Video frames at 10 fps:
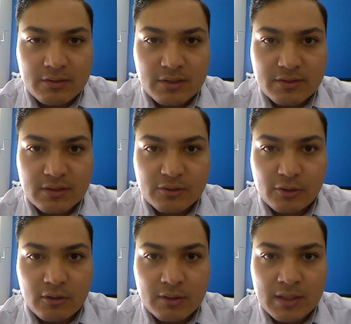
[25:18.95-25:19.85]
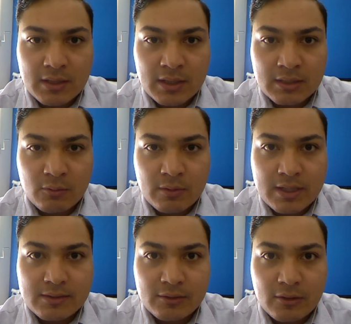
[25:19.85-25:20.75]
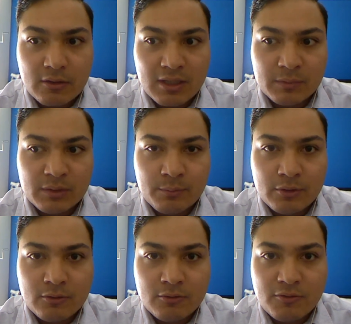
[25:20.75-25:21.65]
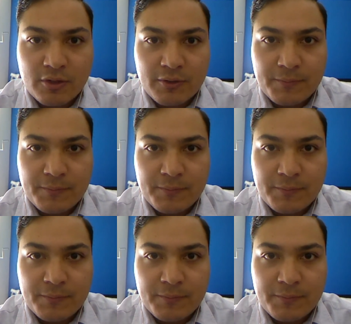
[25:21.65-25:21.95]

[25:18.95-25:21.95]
Just the timing and the way to hold up the ball.